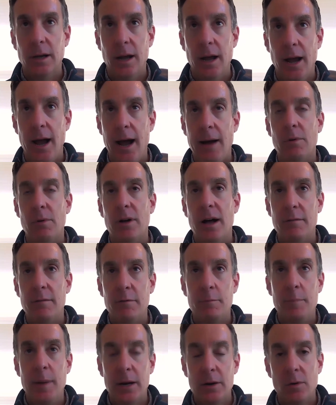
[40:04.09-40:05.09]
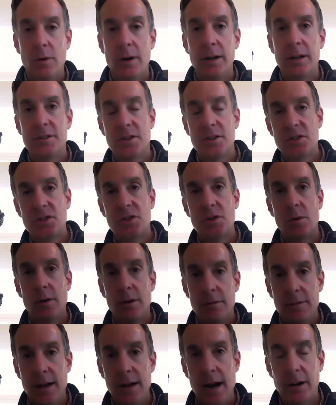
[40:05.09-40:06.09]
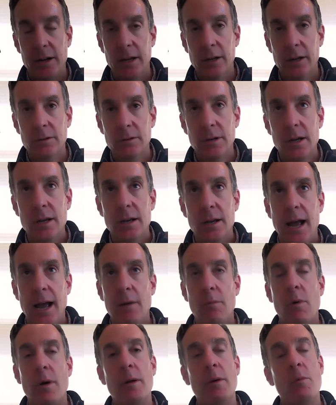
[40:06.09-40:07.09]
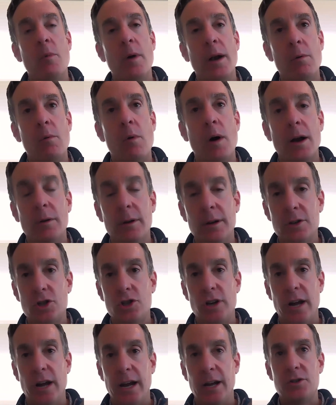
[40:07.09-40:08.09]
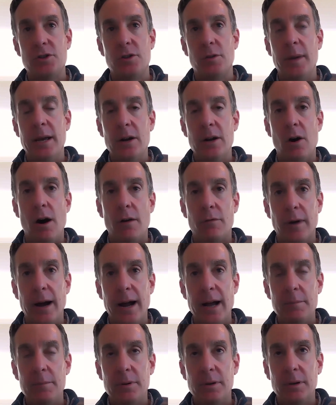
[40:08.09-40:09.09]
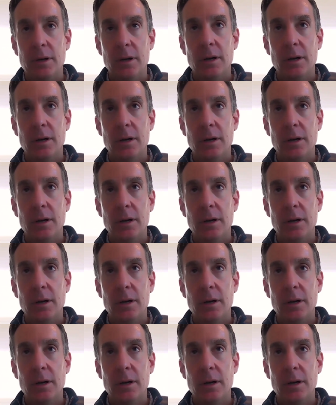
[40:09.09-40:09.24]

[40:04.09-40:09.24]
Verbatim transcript: and I will have Bitcoin as a store of value and when, when I want to exchange, there'll be an off ramp.